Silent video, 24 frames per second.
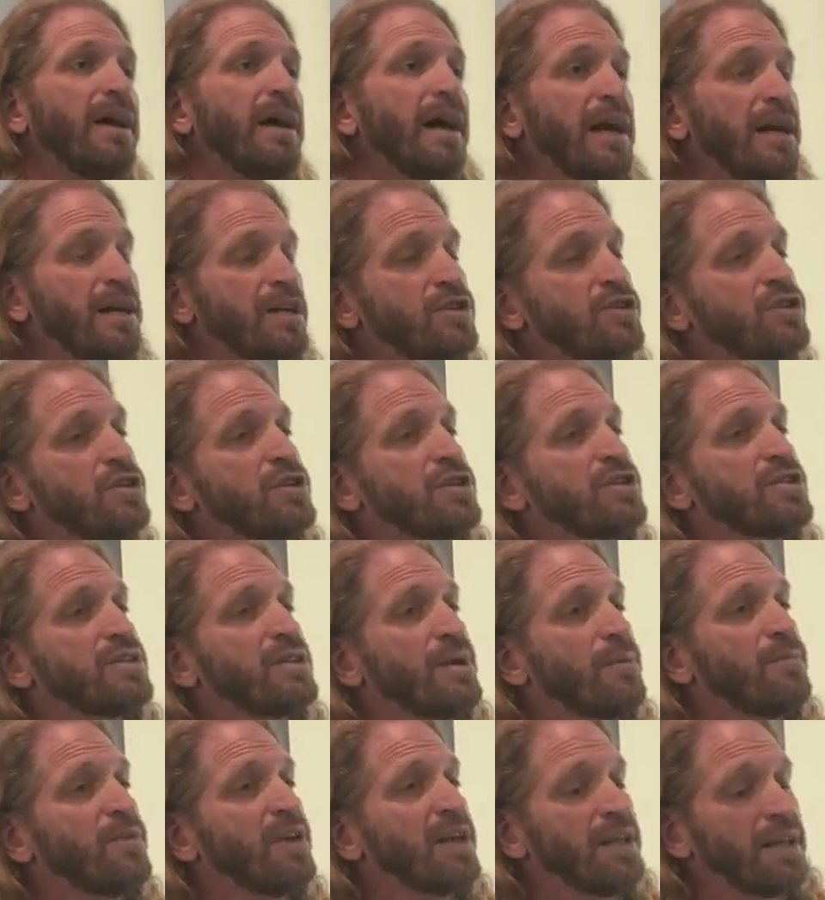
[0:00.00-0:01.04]
and it's just
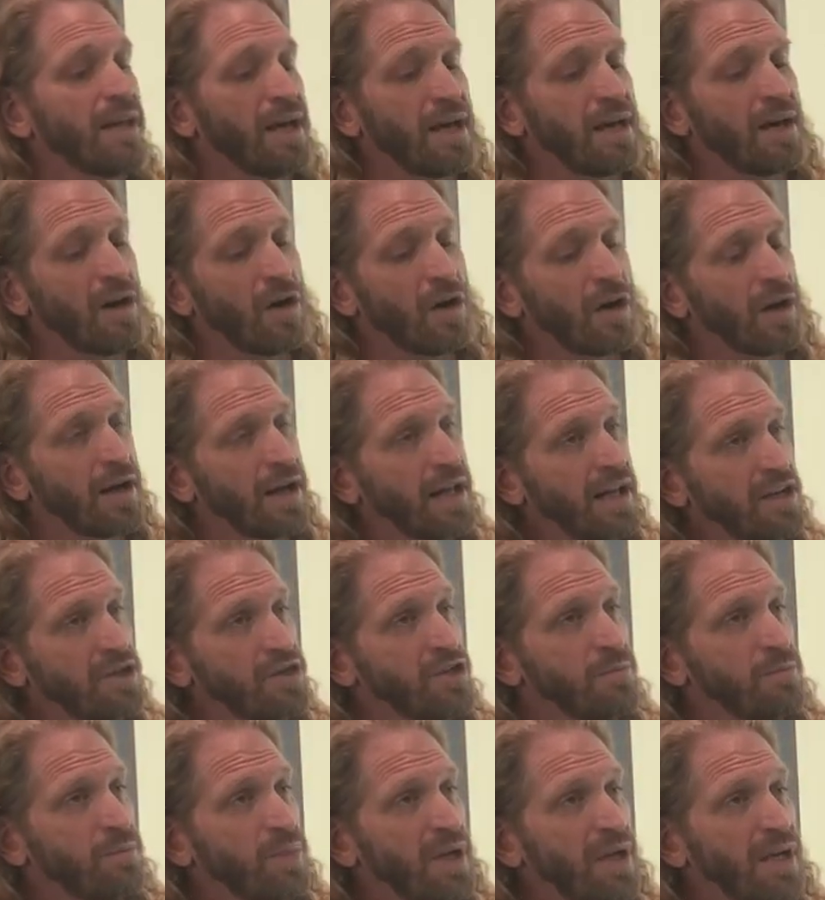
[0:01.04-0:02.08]
something that on an
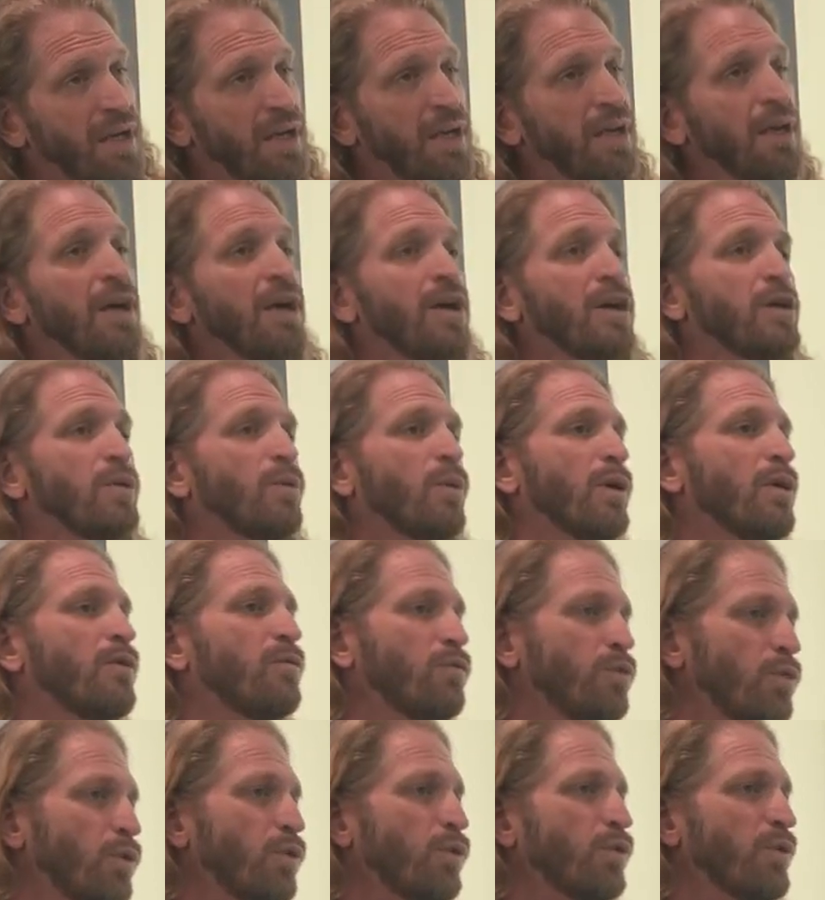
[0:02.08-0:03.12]
H&P, you want to
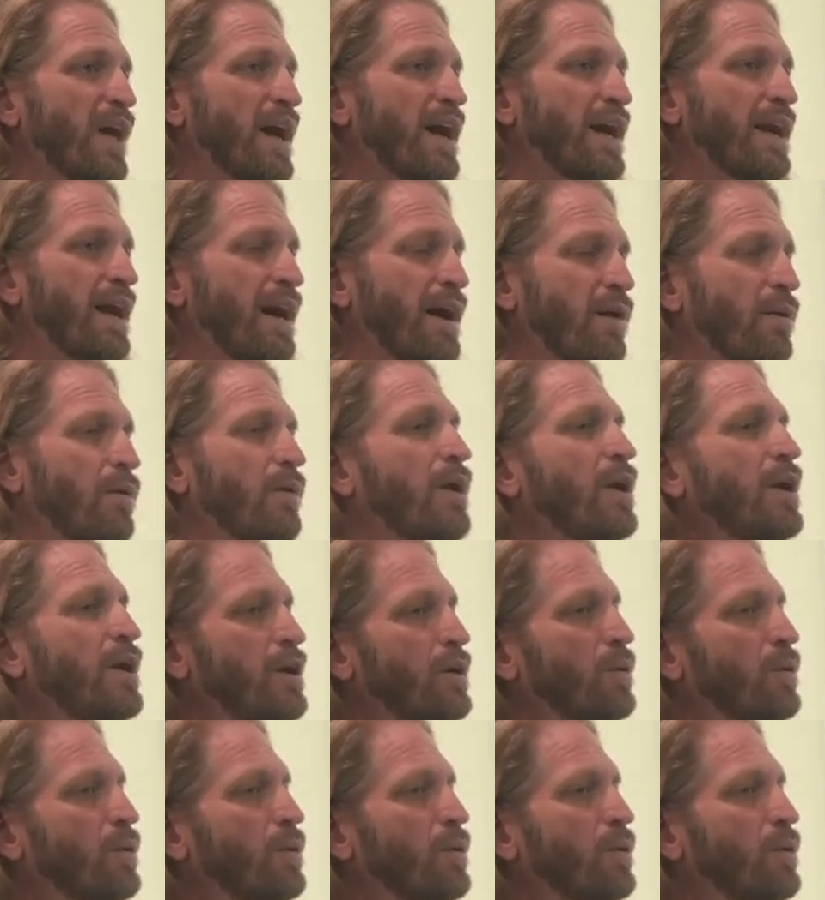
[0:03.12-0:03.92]
rule that out.